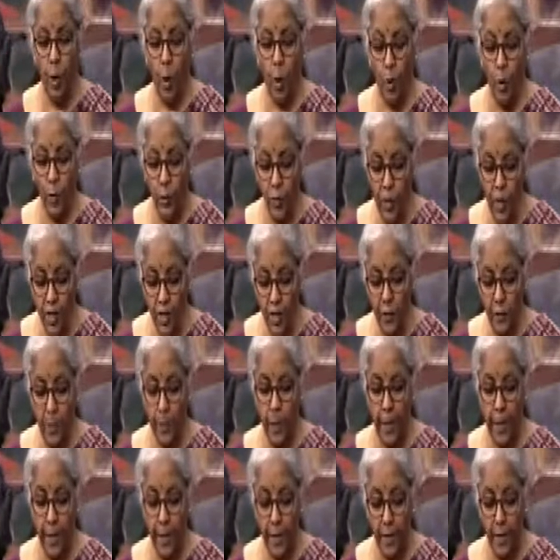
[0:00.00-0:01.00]
on this
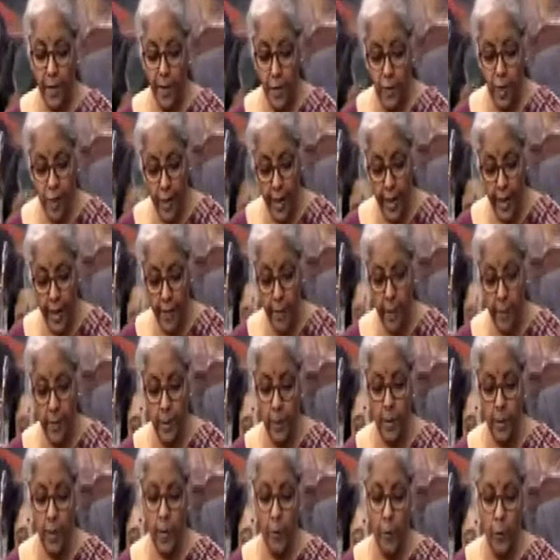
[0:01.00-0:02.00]
parallel track,
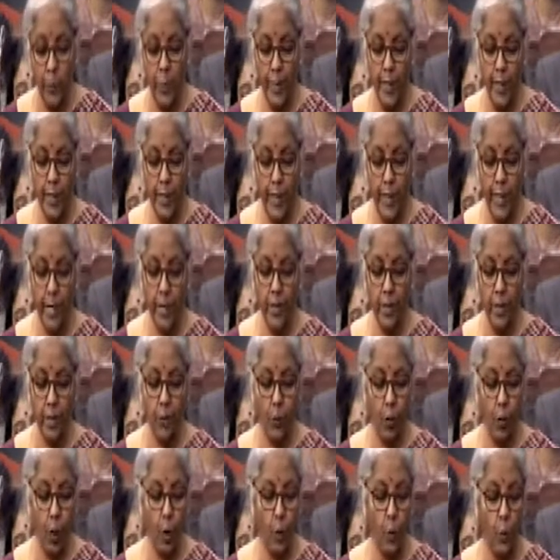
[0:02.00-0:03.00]
we lay the
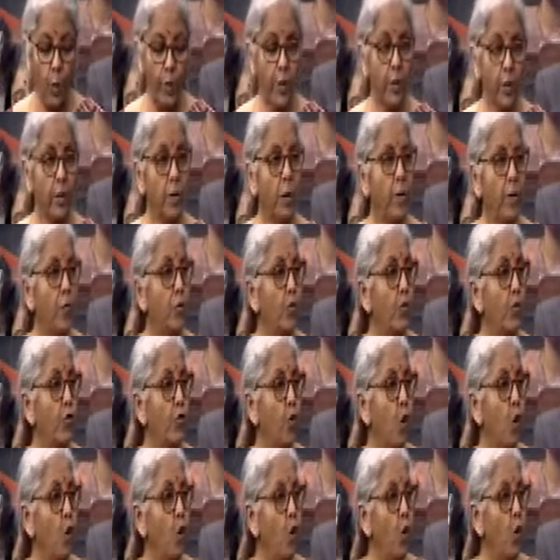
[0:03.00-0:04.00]
following
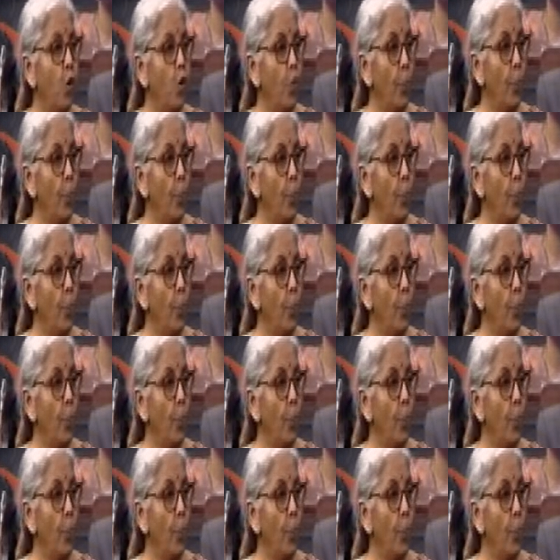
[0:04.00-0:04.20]
4